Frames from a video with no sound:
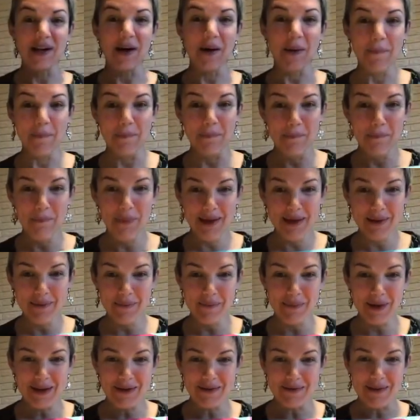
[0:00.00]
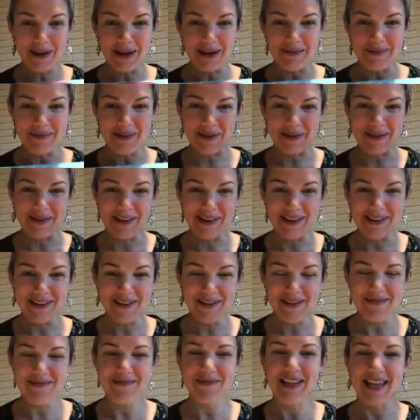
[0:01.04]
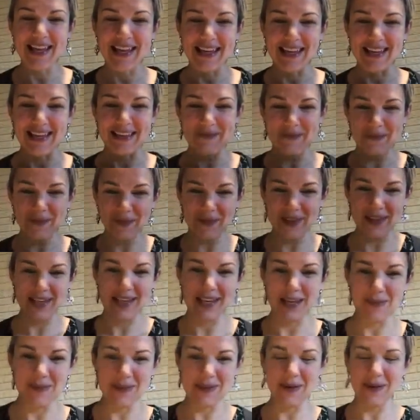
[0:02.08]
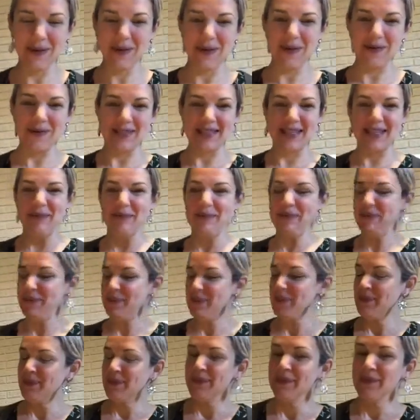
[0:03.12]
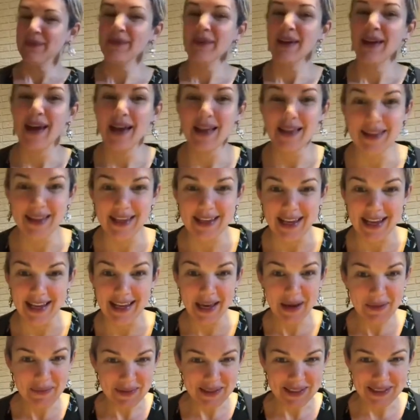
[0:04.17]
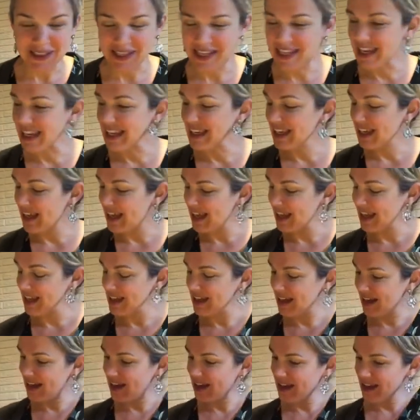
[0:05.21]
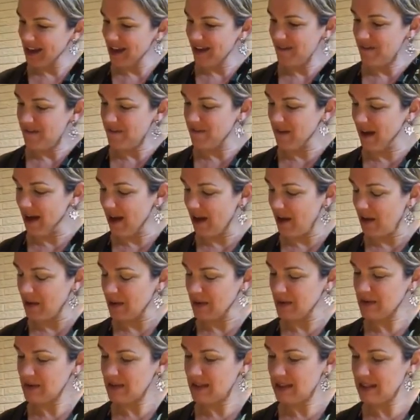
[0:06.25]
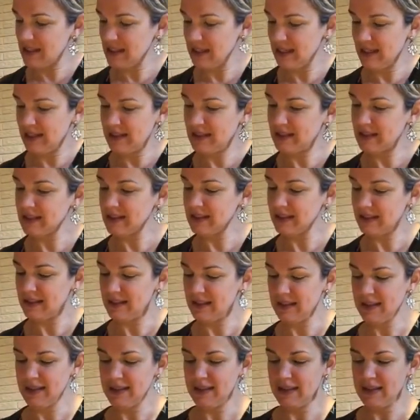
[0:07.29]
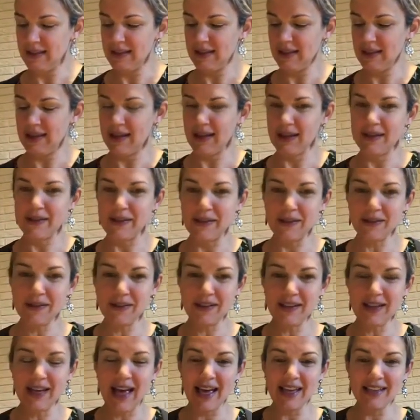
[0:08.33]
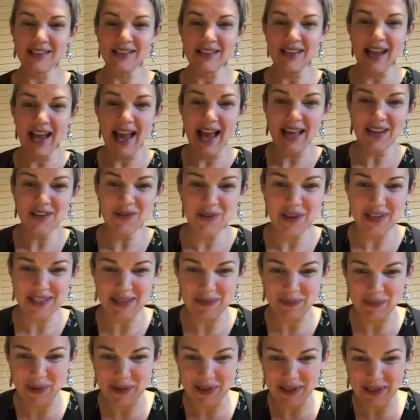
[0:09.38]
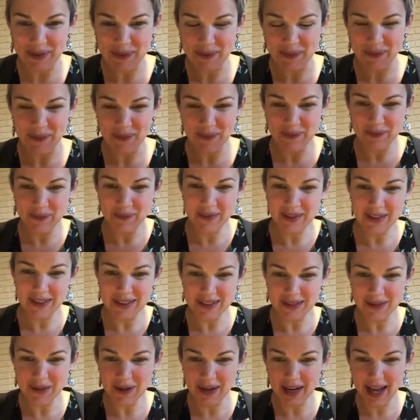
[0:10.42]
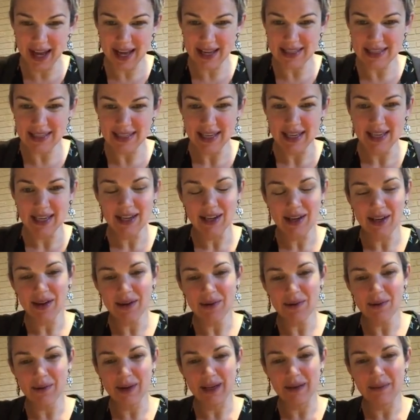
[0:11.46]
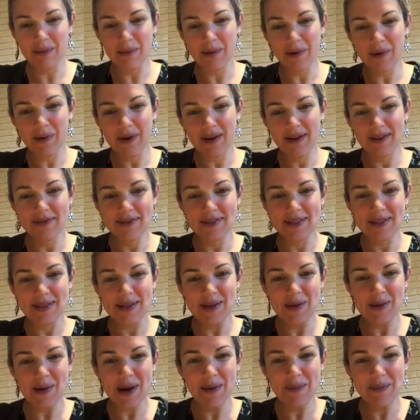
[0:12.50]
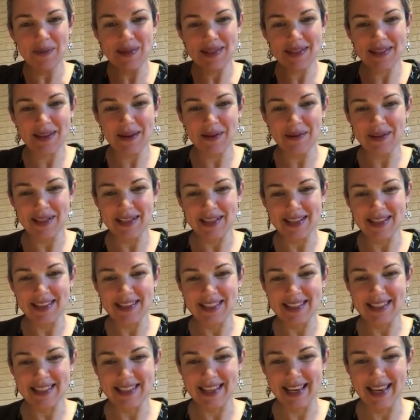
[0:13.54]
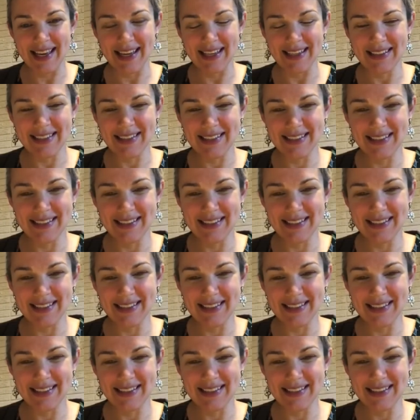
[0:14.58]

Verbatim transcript: a big, big rainbow on her blanket that keeps her cozy. Then I kept looking and I found a little ad address book and it sort of has a rainbow of stripes going on the side.